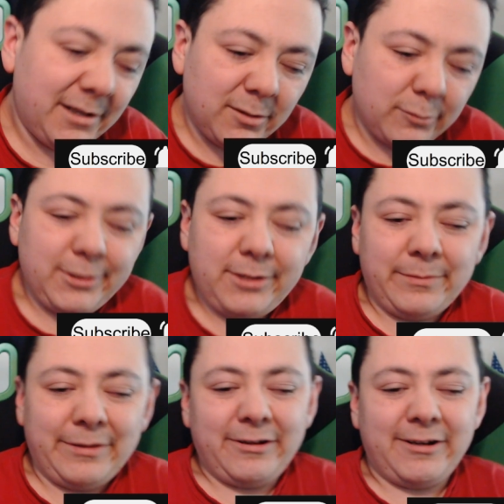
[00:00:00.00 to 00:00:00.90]
Well, your
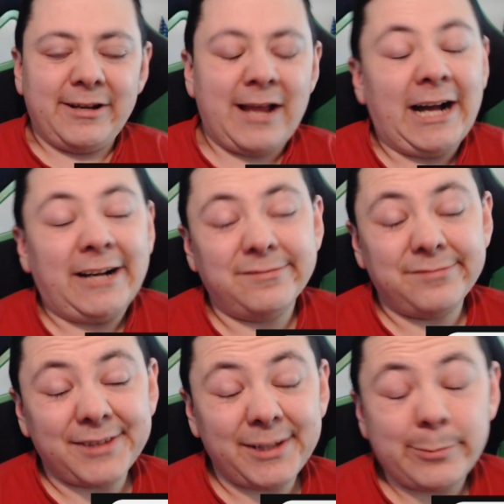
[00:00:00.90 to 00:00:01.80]
mother could
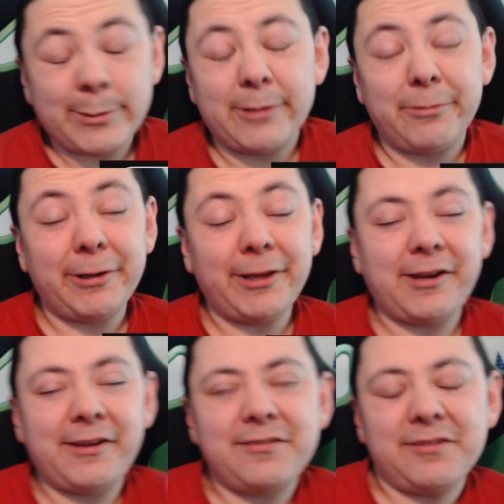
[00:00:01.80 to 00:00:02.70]
have Libra
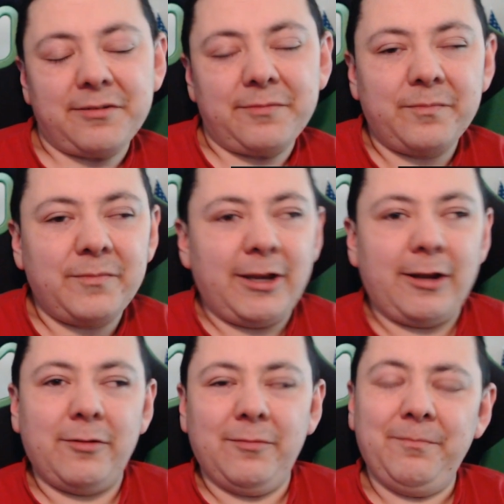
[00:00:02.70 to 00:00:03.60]
qualities, you know.